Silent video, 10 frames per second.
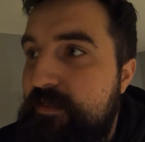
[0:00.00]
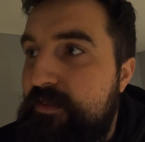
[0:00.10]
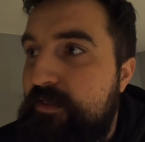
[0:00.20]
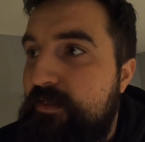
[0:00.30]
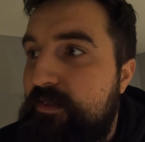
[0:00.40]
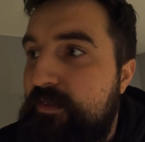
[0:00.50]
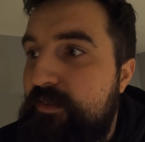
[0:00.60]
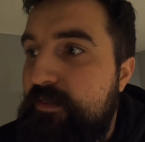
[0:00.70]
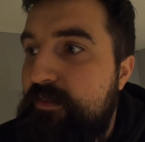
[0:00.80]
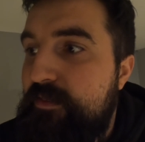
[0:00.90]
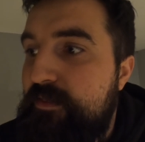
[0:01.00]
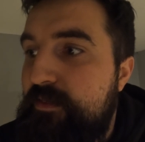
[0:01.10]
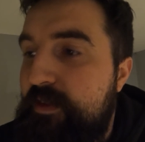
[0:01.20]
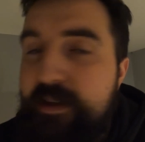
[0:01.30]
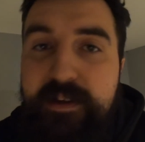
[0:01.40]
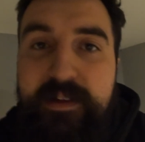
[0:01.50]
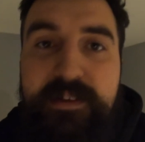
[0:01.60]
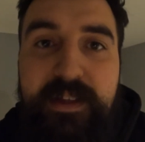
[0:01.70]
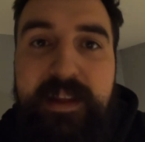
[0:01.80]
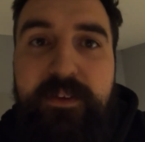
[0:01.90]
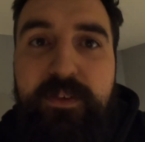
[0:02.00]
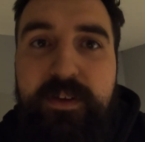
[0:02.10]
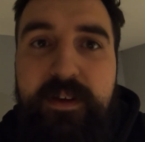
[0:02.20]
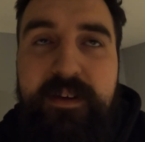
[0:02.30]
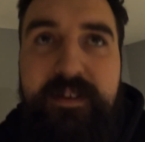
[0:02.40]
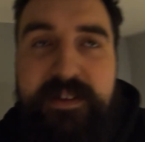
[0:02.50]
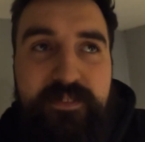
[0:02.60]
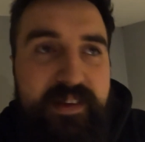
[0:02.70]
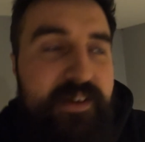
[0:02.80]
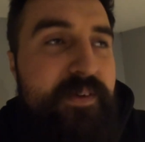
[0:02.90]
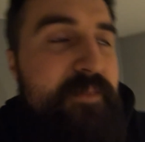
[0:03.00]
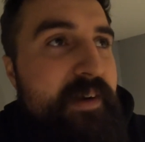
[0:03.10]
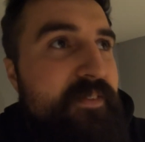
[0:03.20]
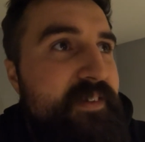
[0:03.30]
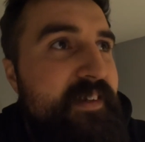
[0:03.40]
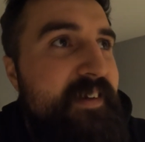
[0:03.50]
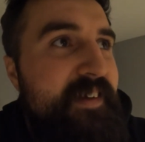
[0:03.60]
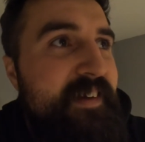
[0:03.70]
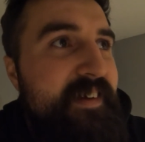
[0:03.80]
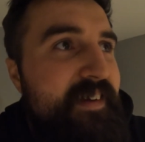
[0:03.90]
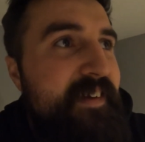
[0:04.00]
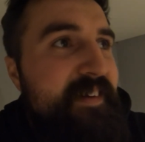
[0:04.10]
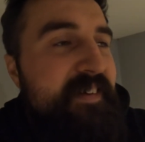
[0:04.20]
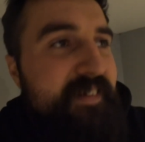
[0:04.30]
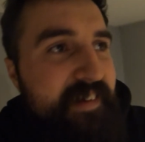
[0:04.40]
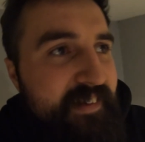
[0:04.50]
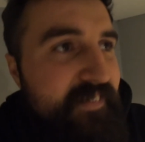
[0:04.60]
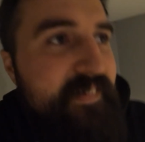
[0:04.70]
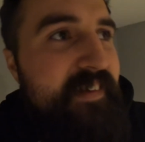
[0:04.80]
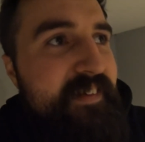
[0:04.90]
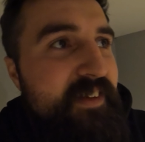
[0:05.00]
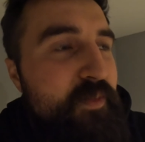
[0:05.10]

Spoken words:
So yeah, it needs to land under. So I think quick maths. Oh, I can't do it. I